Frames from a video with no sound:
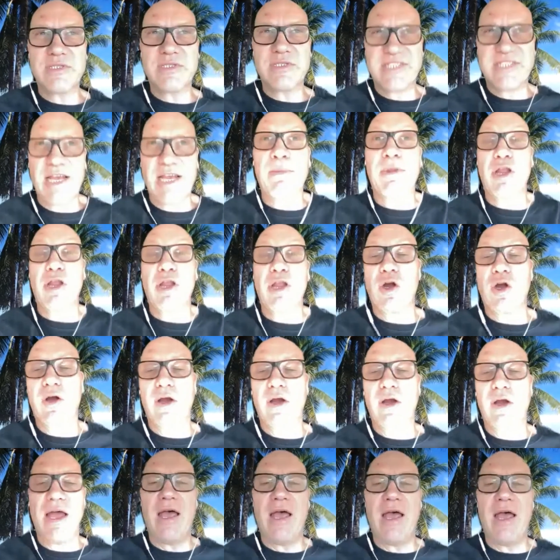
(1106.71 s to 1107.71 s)

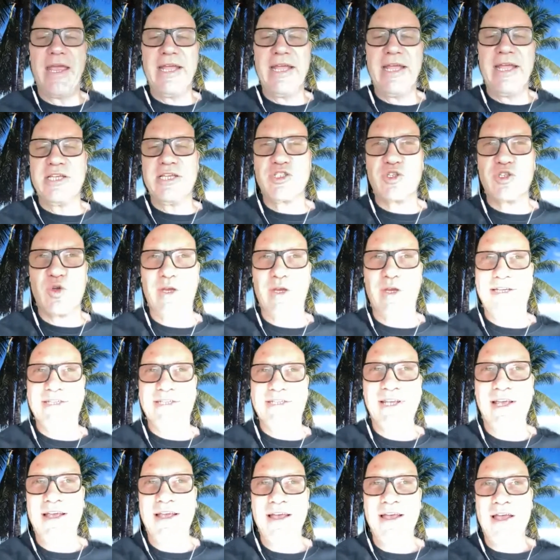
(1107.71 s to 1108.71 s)
similar industries
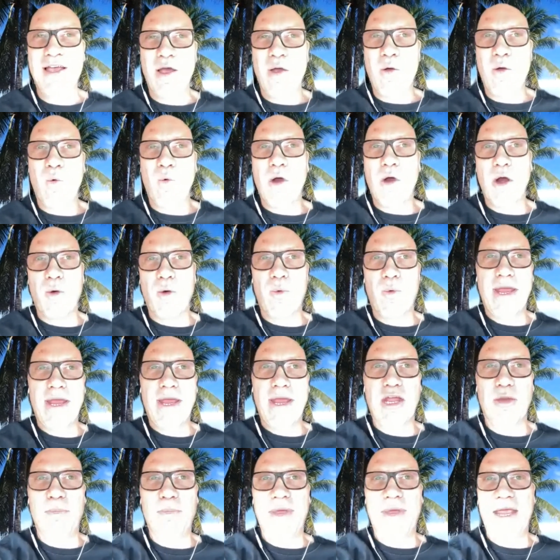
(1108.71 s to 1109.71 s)
where we
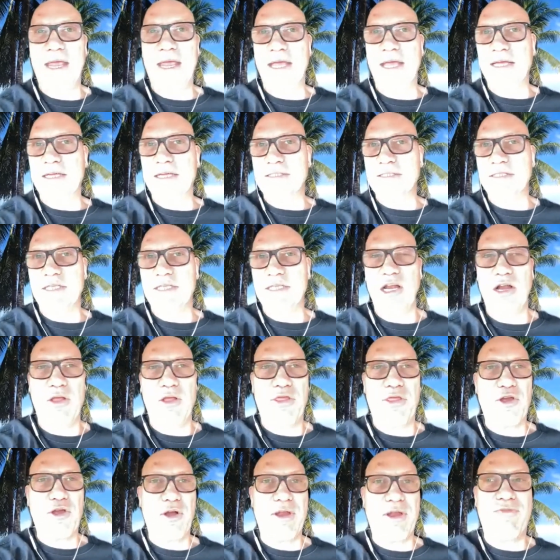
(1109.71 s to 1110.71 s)
could be in,
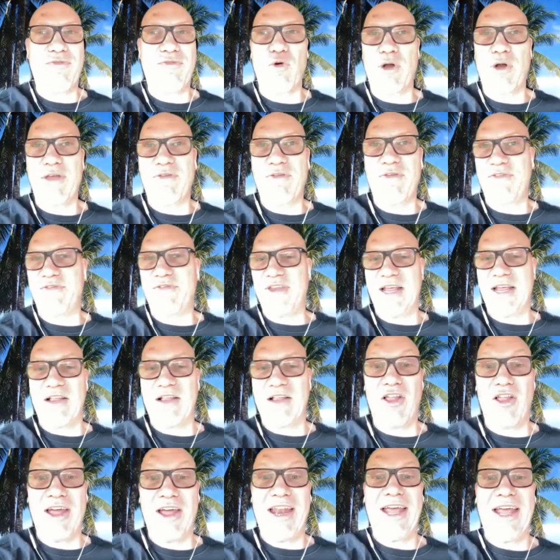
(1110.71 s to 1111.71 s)
30, 40, 50
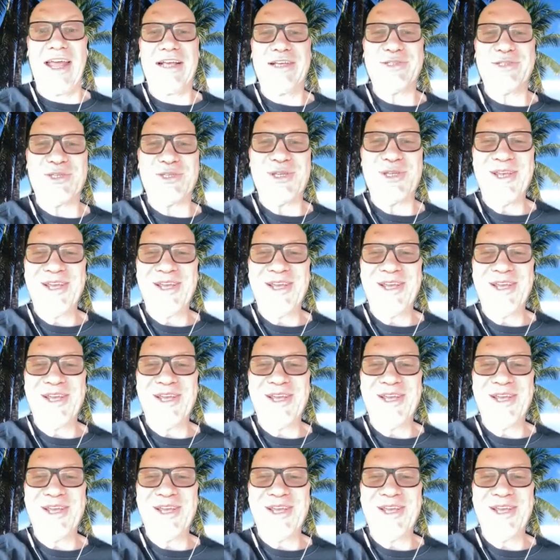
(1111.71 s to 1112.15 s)
clinics